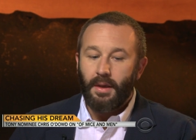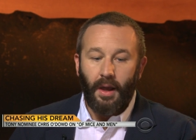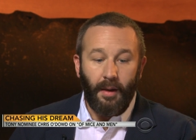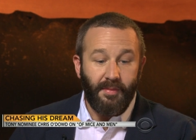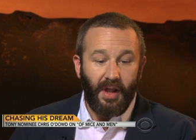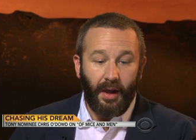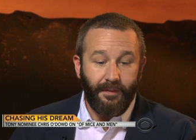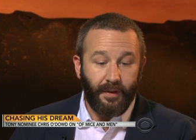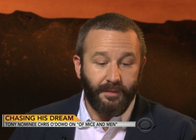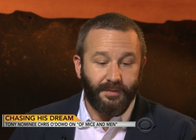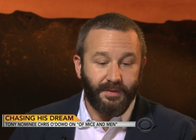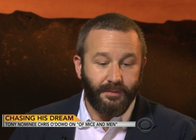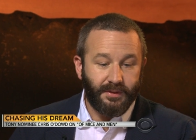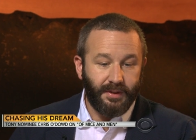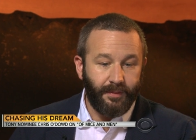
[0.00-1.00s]
I mean, I, uh,
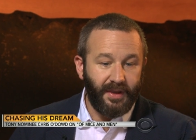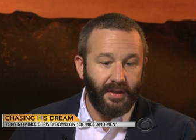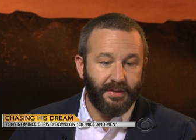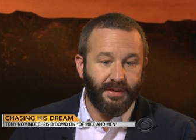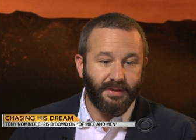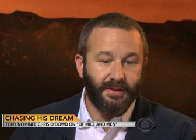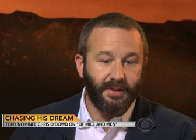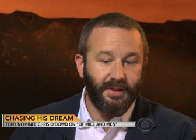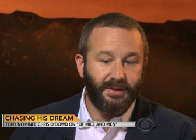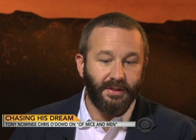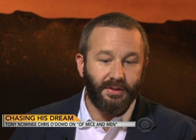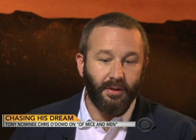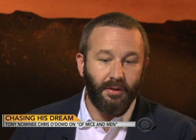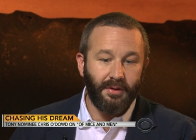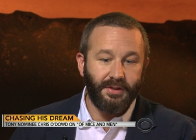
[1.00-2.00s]
to me, it's just it's a
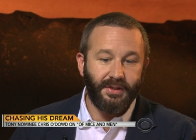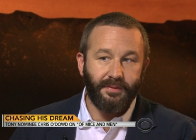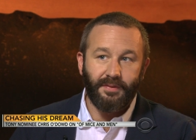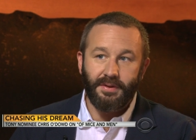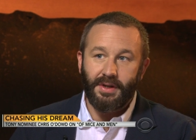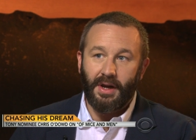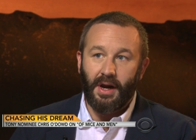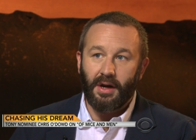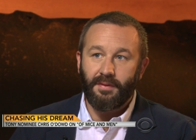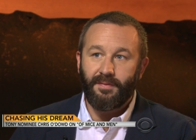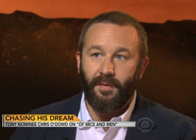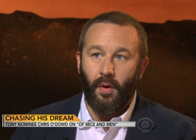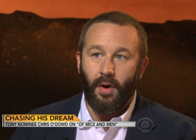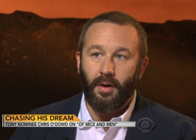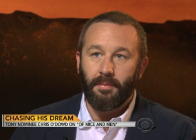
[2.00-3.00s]
totally different art
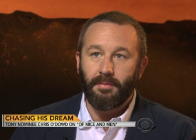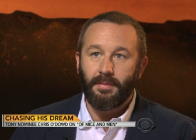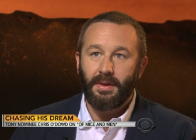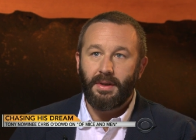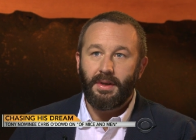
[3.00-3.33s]
form.